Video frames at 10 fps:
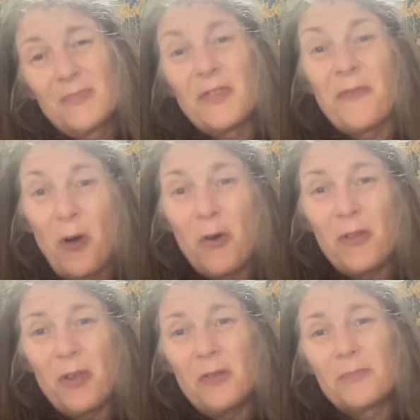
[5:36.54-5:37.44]
the
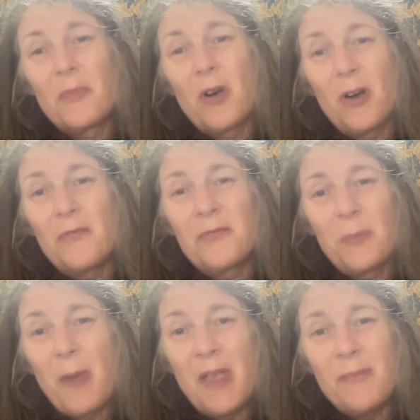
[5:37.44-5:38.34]
father of
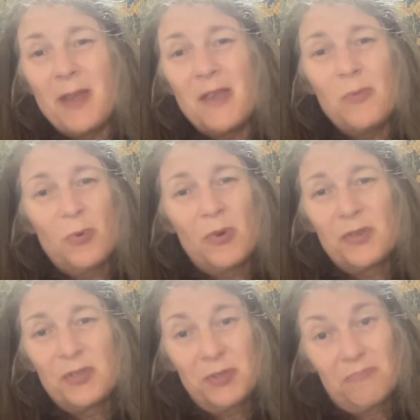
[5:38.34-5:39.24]
the baby
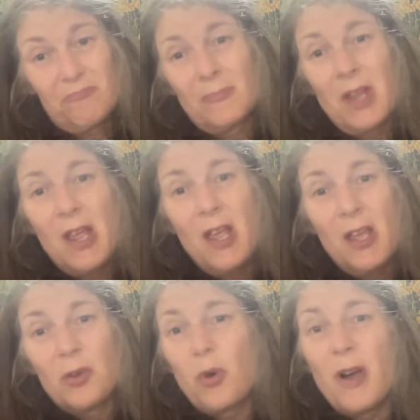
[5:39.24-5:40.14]
was
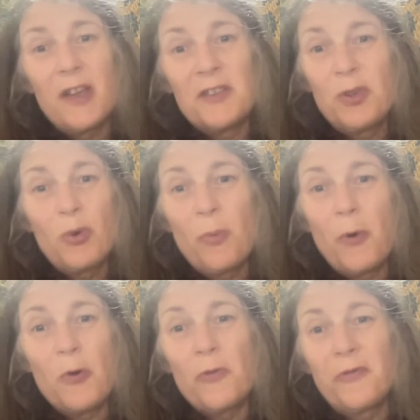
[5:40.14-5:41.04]
quite
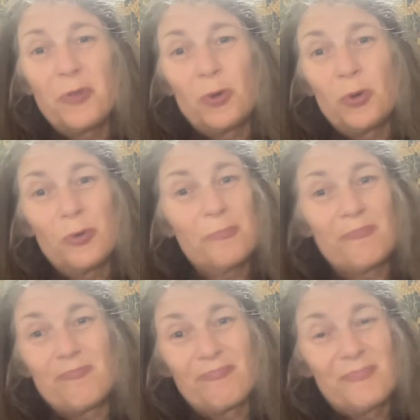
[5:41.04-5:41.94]
adorable for
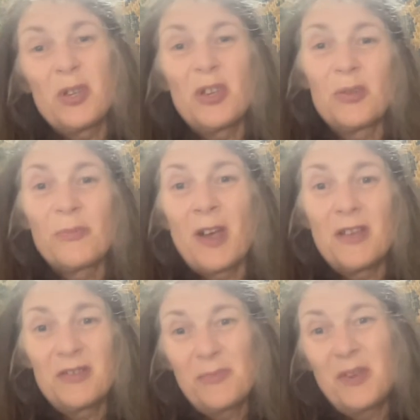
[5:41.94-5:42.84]
a young
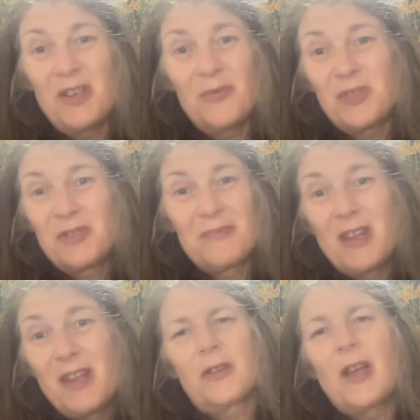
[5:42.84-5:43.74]
man. I mean, he was
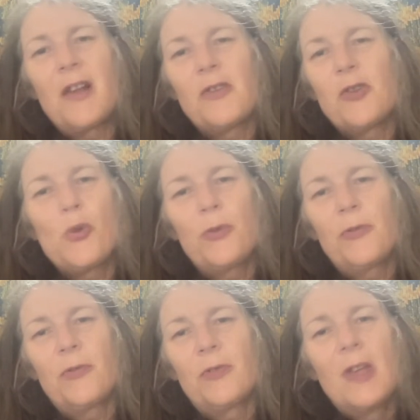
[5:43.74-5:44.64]
a fellow
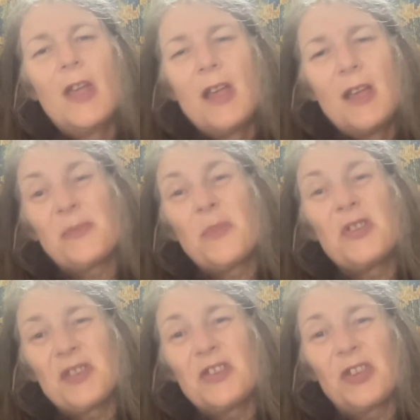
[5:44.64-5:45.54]
youth, a
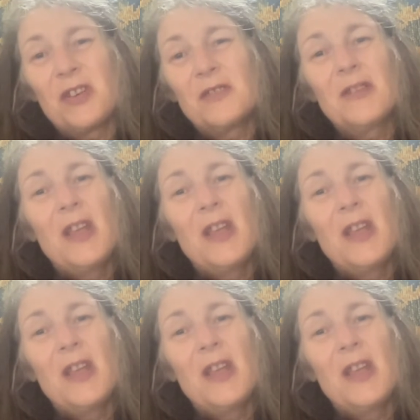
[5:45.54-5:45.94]
musician.